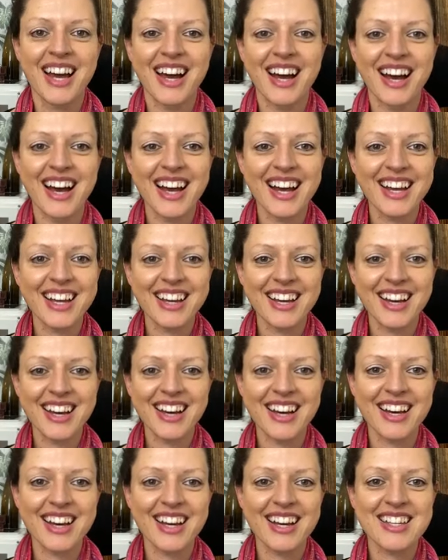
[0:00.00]
Hi
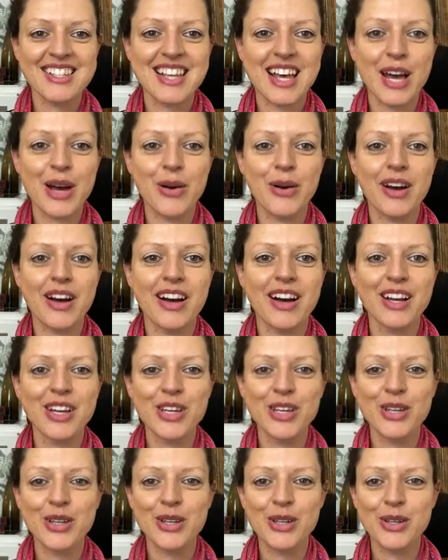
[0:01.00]
guys, how are
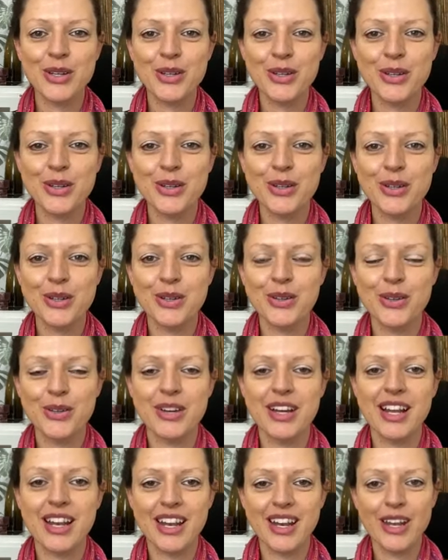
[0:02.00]
you?
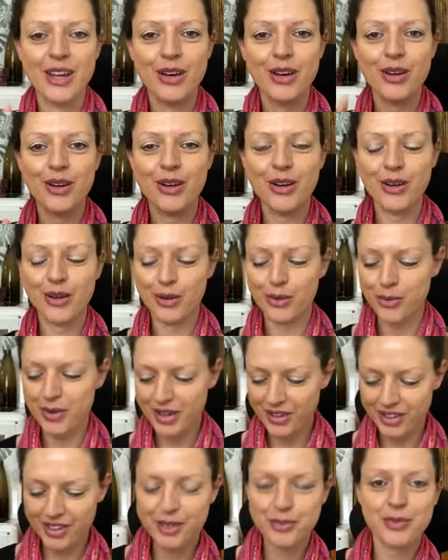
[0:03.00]
Hello,
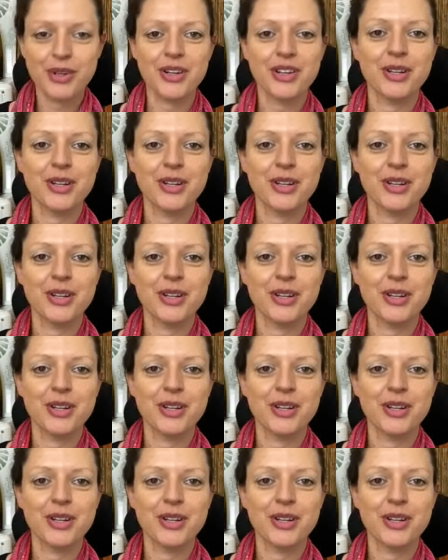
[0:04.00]
welcome.